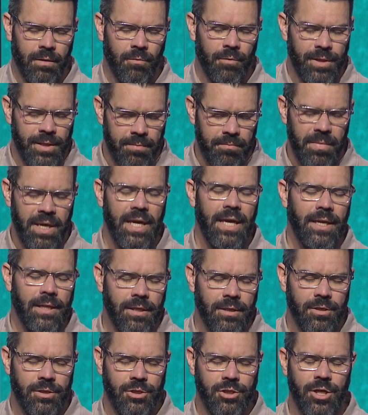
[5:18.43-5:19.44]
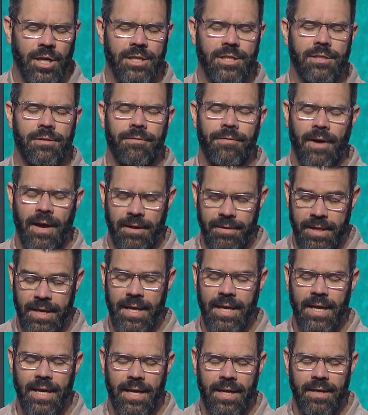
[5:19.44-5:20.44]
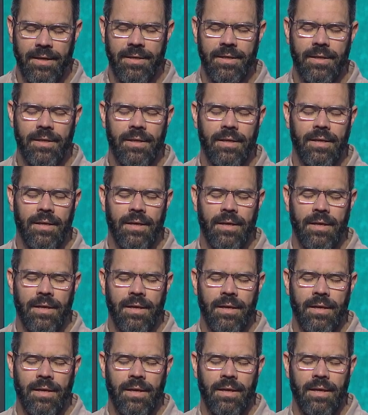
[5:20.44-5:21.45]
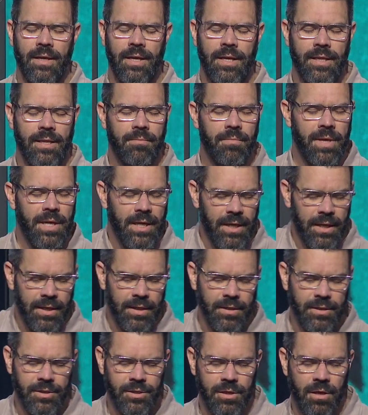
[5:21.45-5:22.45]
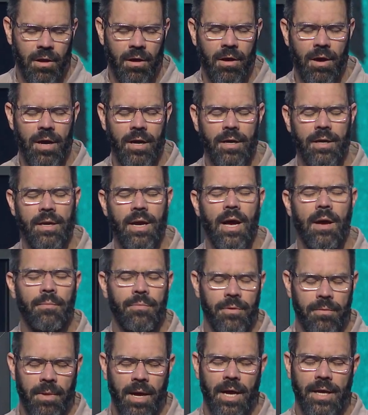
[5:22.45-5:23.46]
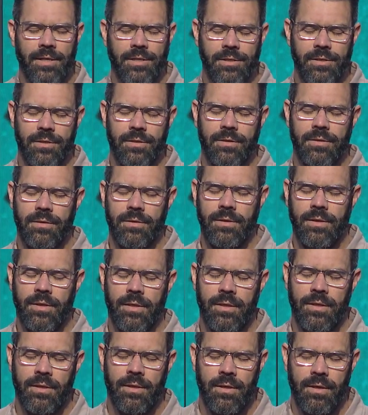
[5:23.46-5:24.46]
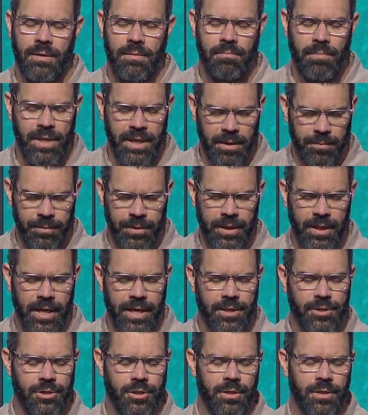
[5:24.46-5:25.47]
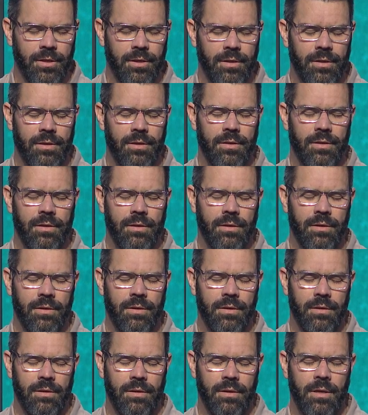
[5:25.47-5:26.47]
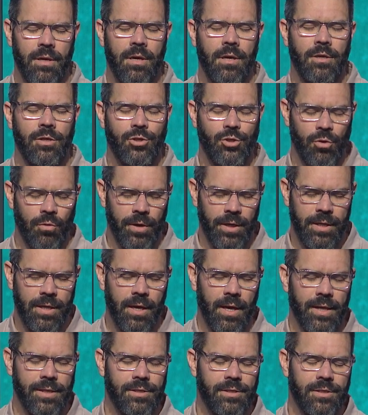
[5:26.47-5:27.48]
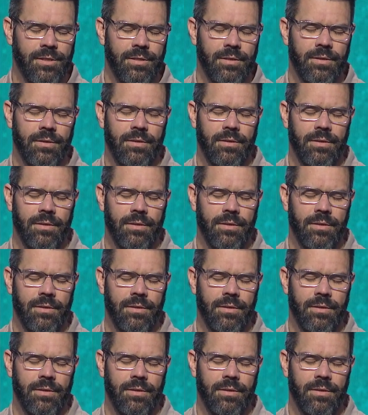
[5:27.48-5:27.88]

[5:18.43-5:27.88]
when the means justify the end and the means are compromise, manipulation, shortcuts.